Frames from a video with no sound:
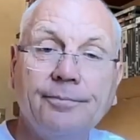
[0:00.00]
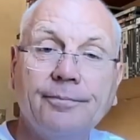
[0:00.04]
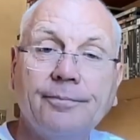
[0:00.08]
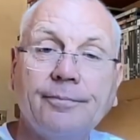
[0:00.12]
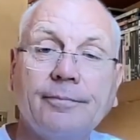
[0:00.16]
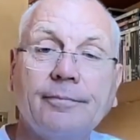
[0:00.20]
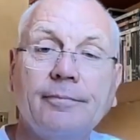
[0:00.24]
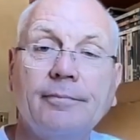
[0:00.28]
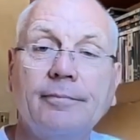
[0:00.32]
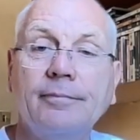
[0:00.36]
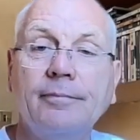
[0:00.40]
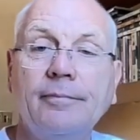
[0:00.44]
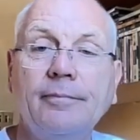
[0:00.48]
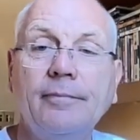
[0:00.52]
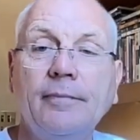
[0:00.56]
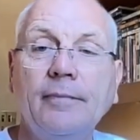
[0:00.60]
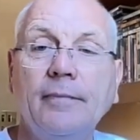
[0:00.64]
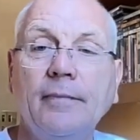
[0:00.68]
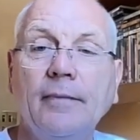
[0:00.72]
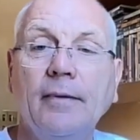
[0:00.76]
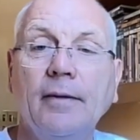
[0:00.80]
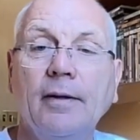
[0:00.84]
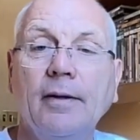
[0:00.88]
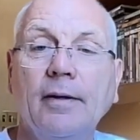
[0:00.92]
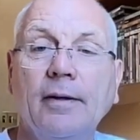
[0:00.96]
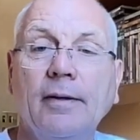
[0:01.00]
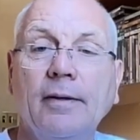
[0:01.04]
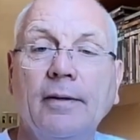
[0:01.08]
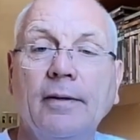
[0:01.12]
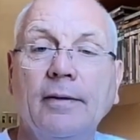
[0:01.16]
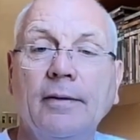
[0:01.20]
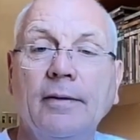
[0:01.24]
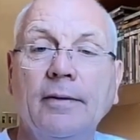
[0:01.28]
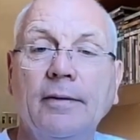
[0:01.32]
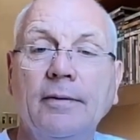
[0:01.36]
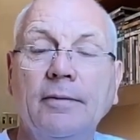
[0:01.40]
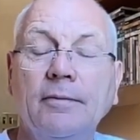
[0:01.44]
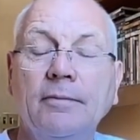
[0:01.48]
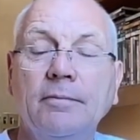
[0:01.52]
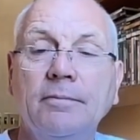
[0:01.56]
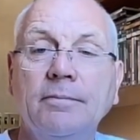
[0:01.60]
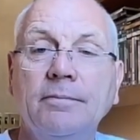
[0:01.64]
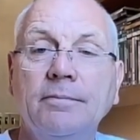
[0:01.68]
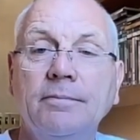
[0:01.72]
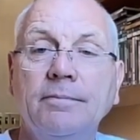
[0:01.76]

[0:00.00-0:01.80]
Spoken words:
(no one is talking)